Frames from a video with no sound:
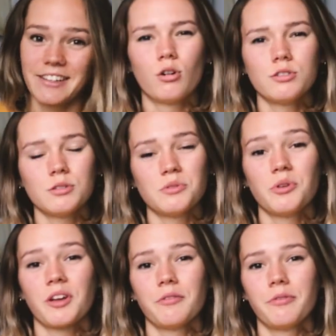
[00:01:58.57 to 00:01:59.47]
Also, what
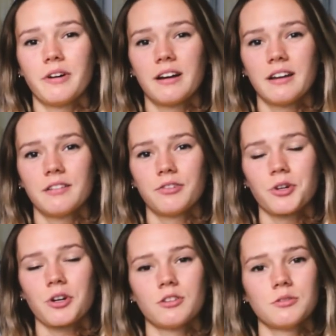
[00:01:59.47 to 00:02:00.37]
you can find
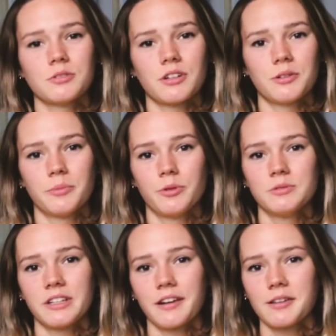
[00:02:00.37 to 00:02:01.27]
close are the
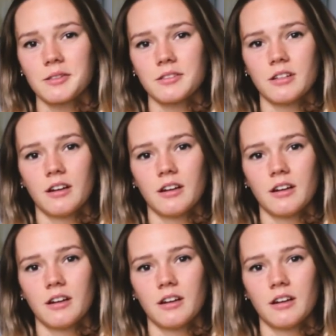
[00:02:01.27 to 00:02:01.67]
mountains,